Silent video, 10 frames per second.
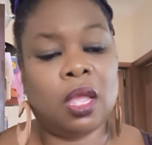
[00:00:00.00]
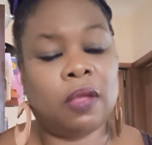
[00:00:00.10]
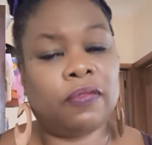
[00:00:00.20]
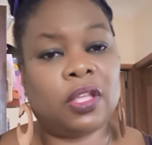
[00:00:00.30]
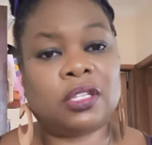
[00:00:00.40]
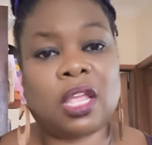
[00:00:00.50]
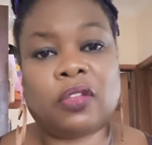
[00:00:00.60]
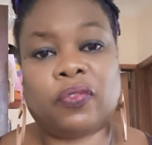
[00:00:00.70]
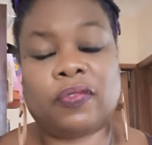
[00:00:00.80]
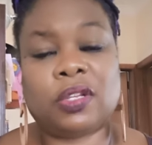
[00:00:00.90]
If they say
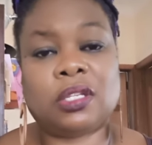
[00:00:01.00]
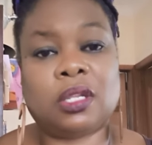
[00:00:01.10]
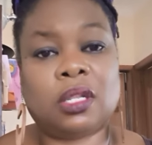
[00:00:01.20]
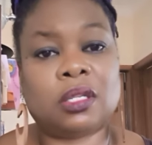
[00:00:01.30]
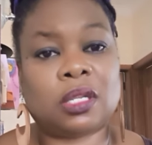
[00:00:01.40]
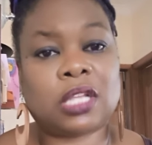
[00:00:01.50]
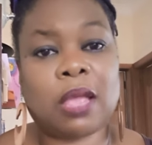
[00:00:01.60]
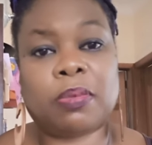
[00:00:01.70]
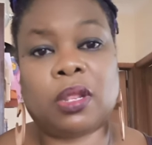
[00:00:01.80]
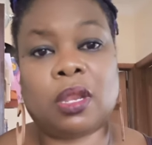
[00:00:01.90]
it's 50 CDs, I
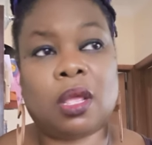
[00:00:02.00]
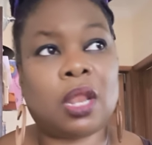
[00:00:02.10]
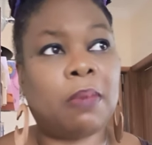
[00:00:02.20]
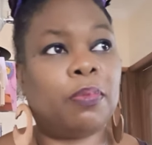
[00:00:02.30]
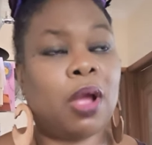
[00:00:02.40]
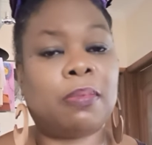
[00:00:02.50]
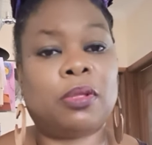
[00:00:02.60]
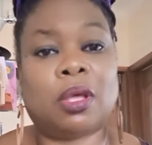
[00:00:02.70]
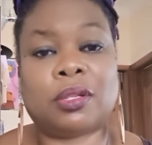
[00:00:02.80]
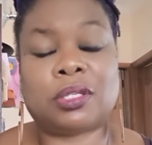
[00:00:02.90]
type it in there, and I'm probably
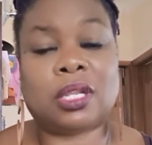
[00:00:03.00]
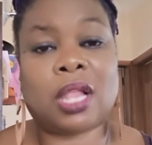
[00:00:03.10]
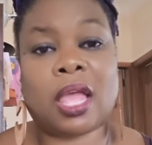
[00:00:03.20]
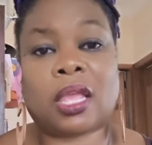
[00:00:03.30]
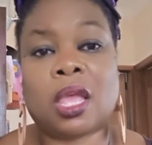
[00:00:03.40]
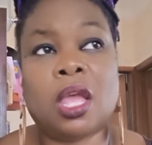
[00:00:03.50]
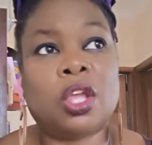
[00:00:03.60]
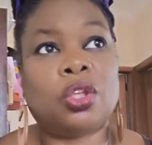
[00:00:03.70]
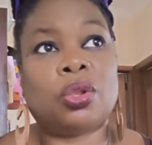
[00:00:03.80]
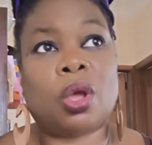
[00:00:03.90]
going to see like,
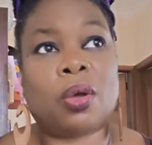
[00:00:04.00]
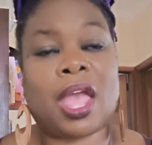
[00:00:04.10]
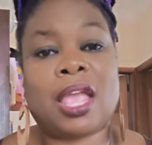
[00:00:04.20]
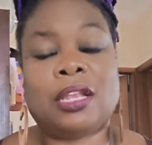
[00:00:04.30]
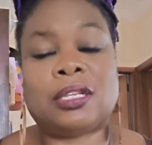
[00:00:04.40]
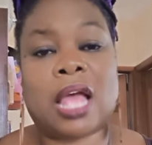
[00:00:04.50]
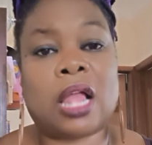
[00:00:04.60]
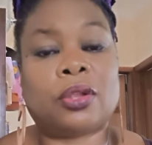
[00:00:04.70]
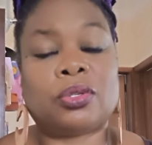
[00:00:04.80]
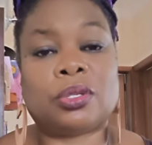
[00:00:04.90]

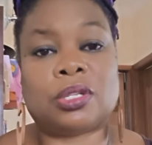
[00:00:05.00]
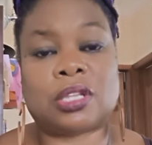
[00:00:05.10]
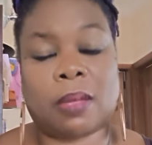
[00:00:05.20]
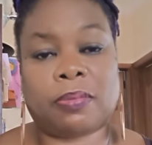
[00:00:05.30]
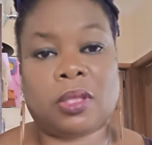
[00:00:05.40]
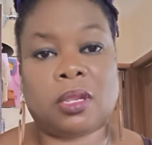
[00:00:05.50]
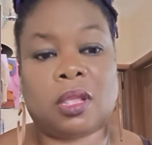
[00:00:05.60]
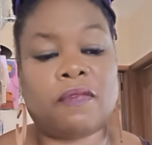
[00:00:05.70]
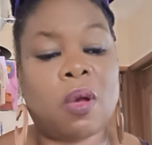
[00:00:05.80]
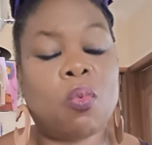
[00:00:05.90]
$8 and something.
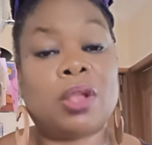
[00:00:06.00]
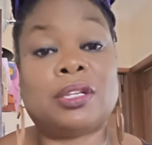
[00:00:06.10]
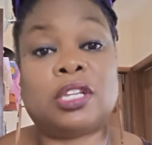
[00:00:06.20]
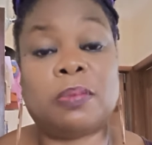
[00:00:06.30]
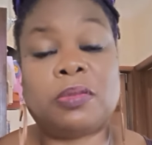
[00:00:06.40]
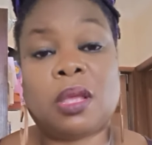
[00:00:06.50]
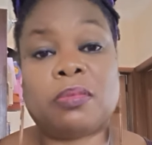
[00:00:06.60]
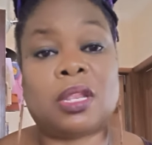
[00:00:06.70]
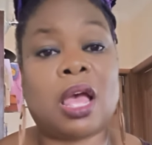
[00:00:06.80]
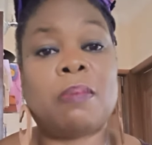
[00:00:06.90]
If I want to tip them,
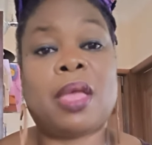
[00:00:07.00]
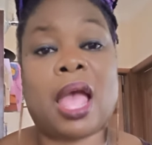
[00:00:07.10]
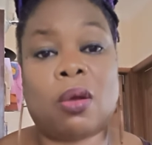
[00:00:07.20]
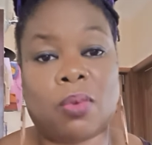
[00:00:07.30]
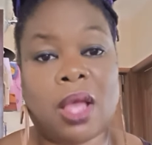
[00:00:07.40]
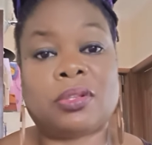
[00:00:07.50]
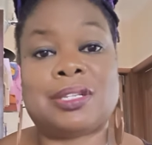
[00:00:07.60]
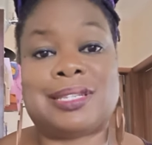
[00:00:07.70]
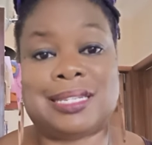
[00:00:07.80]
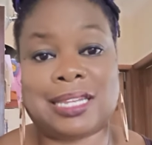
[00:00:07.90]
then I'll round
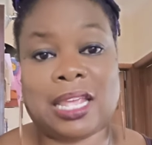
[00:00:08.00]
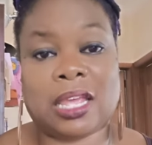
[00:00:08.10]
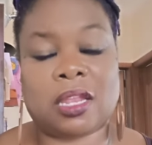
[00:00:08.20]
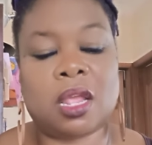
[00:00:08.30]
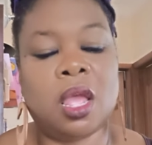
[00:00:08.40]
it to 10.